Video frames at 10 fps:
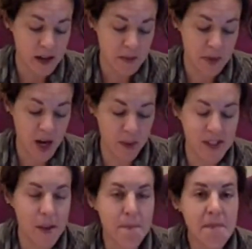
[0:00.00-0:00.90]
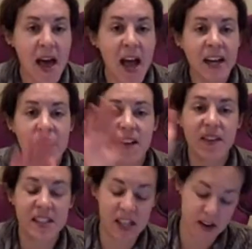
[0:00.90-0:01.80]
But it was a
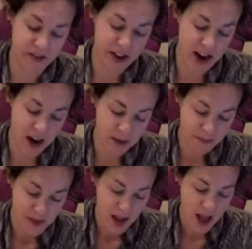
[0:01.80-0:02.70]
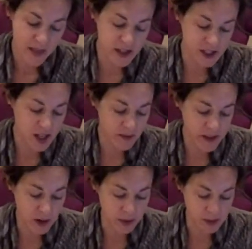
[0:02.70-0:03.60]
magnificent affair, and the stuff
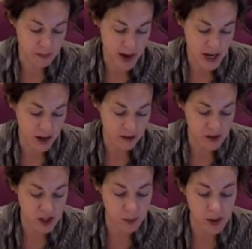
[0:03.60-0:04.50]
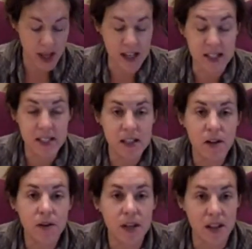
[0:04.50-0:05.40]
that it was made of shimmered like
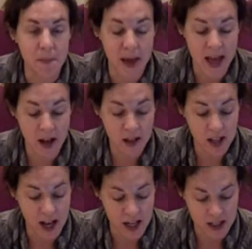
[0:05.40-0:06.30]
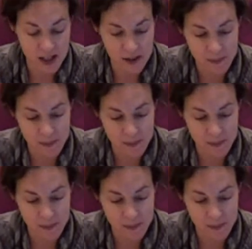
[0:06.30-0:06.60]
silk in the pale light.